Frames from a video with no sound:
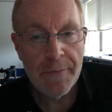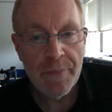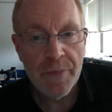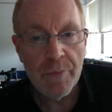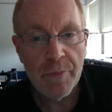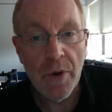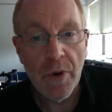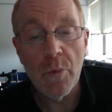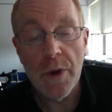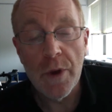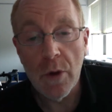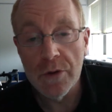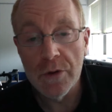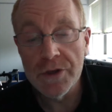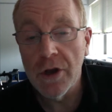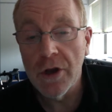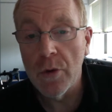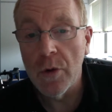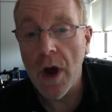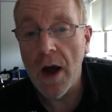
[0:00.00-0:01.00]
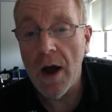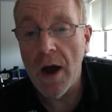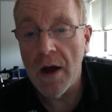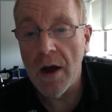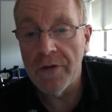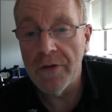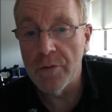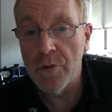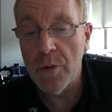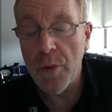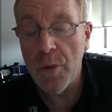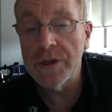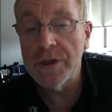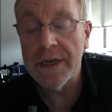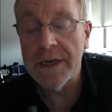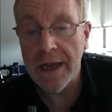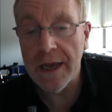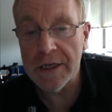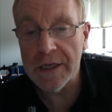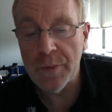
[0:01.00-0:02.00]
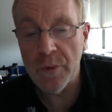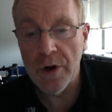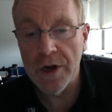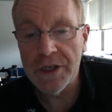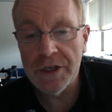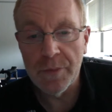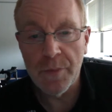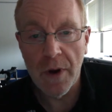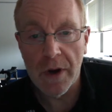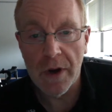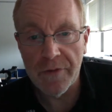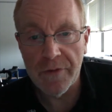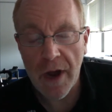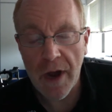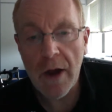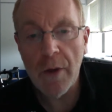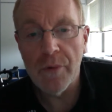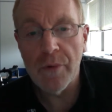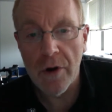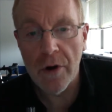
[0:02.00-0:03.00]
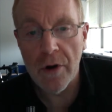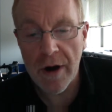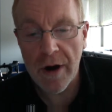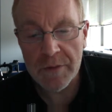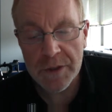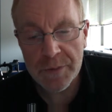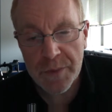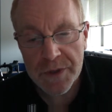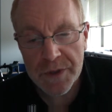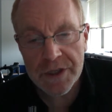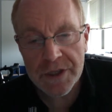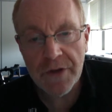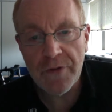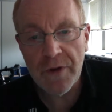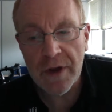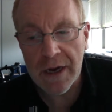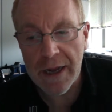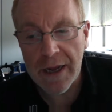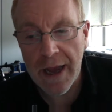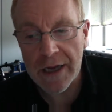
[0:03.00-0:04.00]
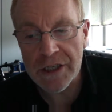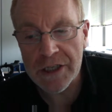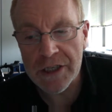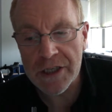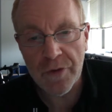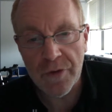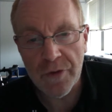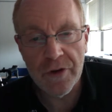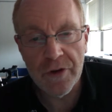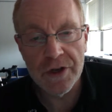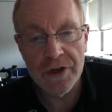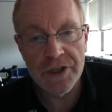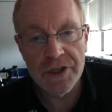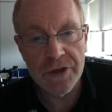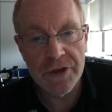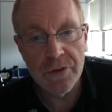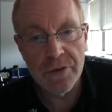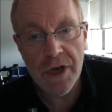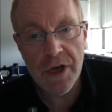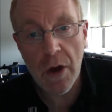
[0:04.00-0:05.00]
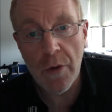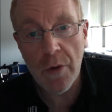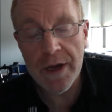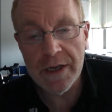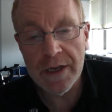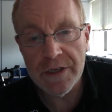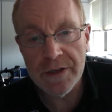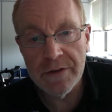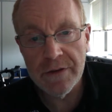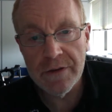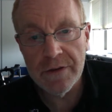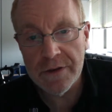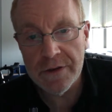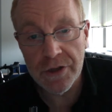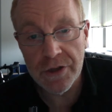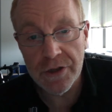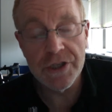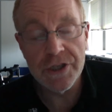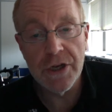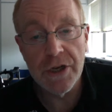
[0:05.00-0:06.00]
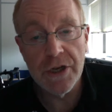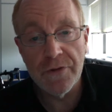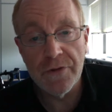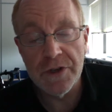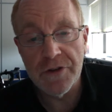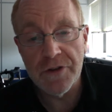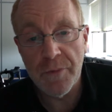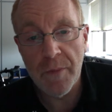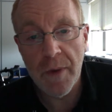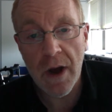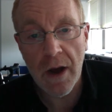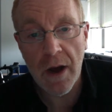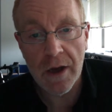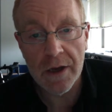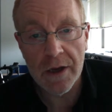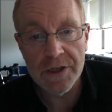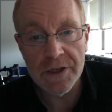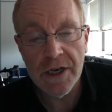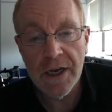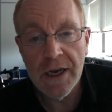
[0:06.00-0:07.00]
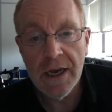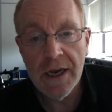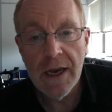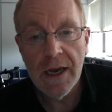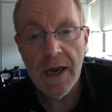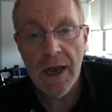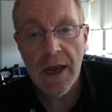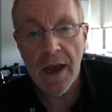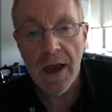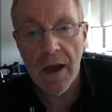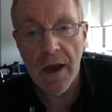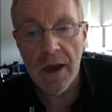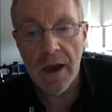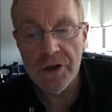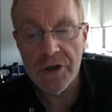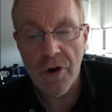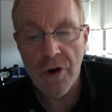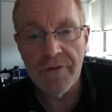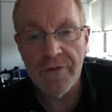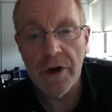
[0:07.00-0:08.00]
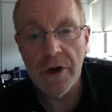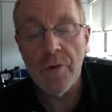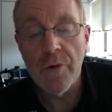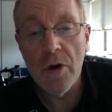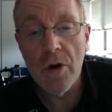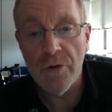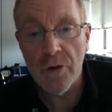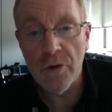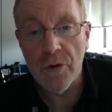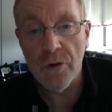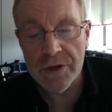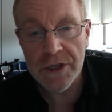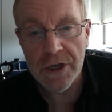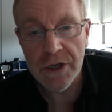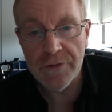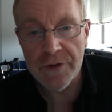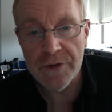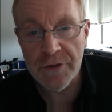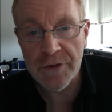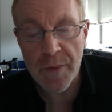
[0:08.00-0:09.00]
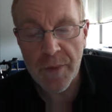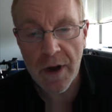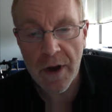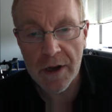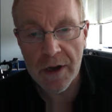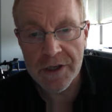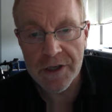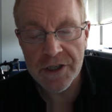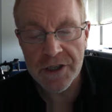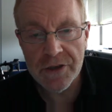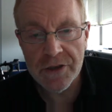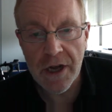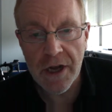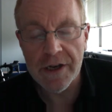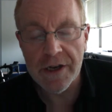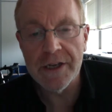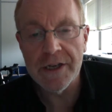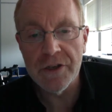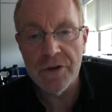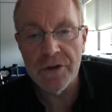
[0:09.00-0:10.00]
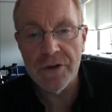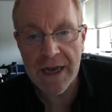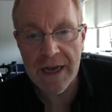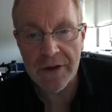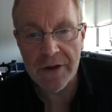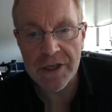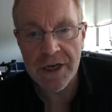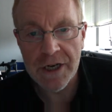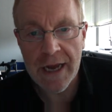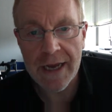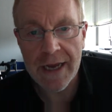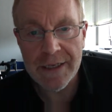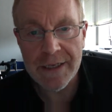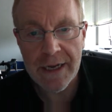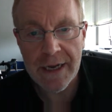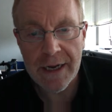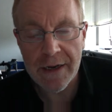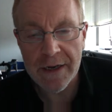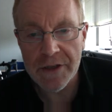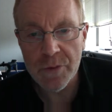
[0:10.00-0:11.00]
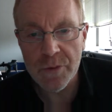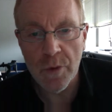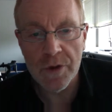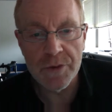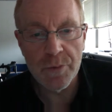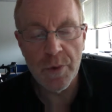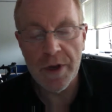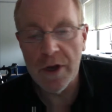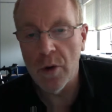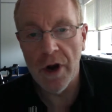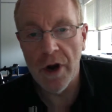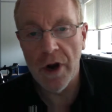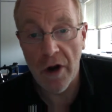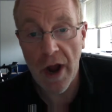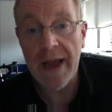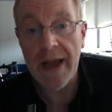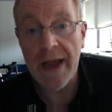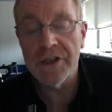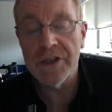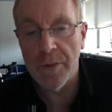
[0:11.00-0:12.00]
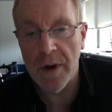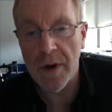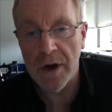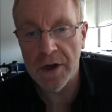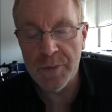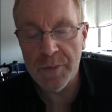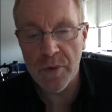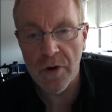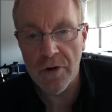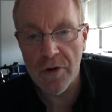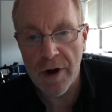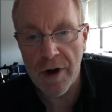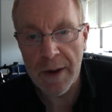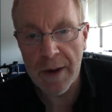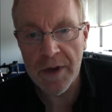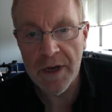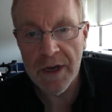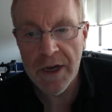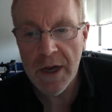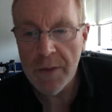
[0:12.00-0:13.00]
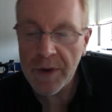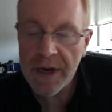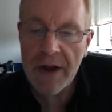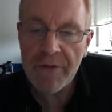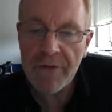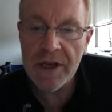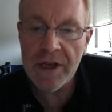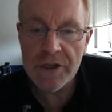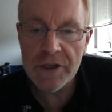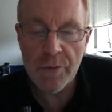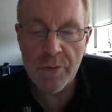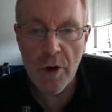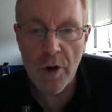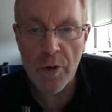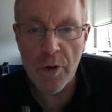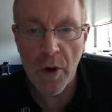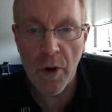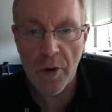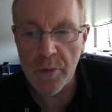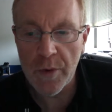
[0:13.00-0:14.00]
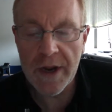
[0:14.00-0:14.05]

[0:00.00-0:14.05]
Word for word: But we also are the robotic exploration part of our program specifically actually refers to going to the surface of Mars uh, and driving a rover on the surface of Mars in, starting in 2018. It's what we call our ExoMars program. But everything's a robot.